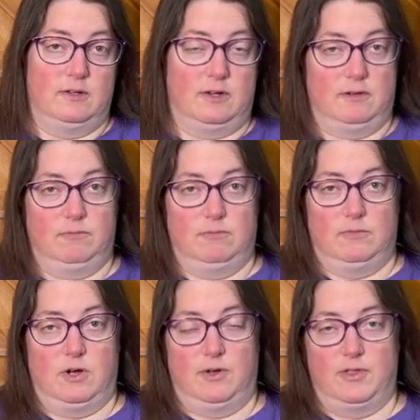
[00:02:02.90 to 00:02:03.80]
to
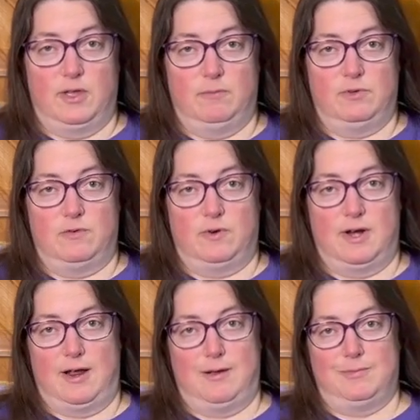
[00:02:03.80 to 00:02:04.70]
call them different
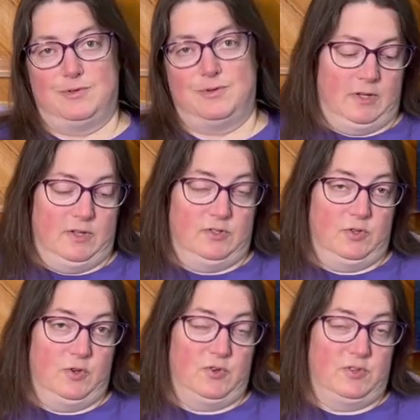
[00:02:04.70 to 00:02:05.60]
names. So
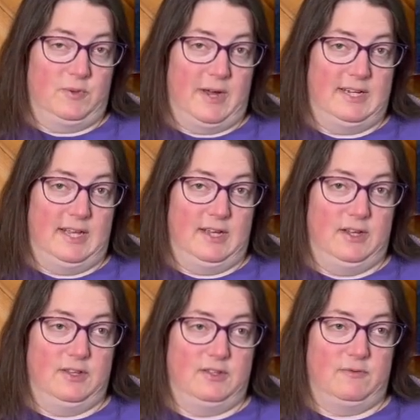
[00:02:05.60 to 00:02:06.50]
those are some
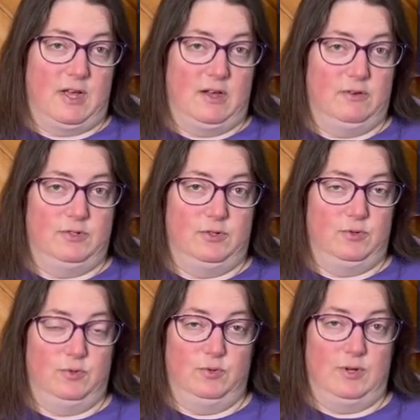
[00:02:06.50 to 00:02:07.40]
ideas of how
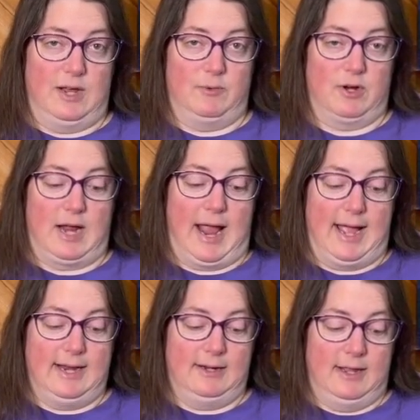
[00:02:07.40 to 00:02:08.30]
to name your
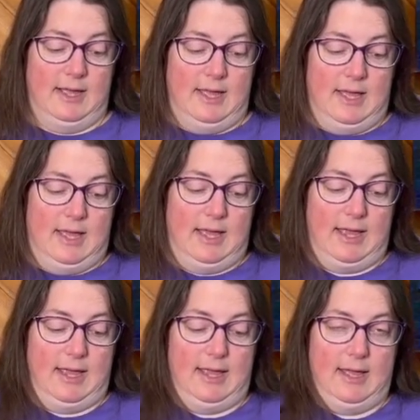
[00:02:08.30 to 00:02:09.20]
cat.
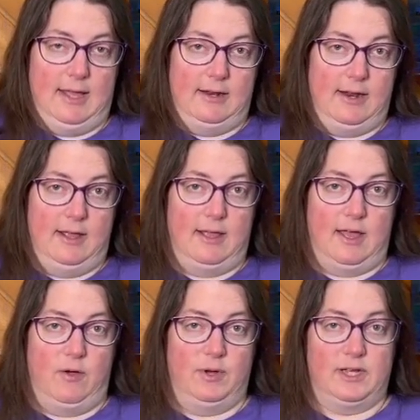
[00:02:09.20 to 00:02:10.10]
And
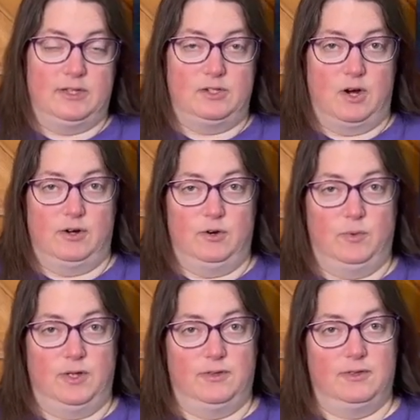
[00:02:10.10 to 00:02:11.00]
I will get started
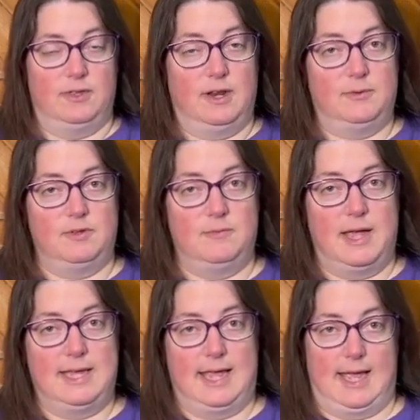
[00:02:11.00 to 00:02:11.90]
with the names of
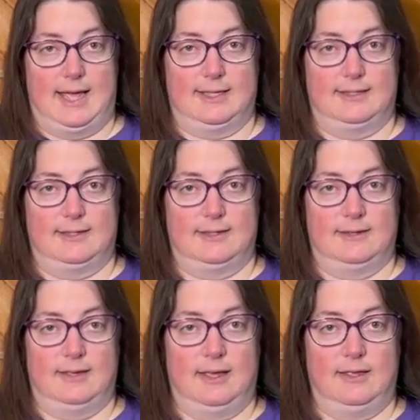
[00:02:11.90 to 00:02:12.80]
my cats.
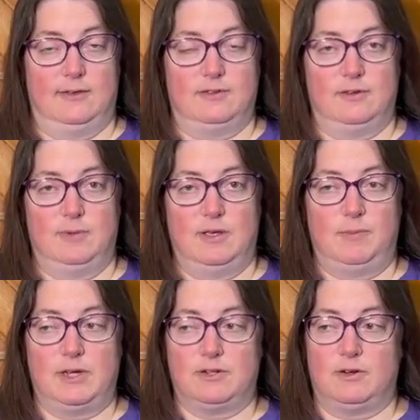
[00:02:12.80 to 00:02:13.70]
And there should be a
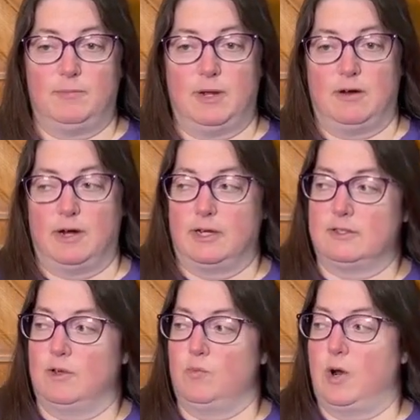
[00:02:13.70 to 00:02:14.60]
picture appearing
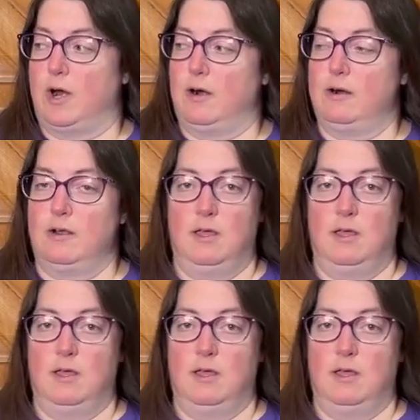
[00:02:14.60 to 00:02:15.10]
somewhere,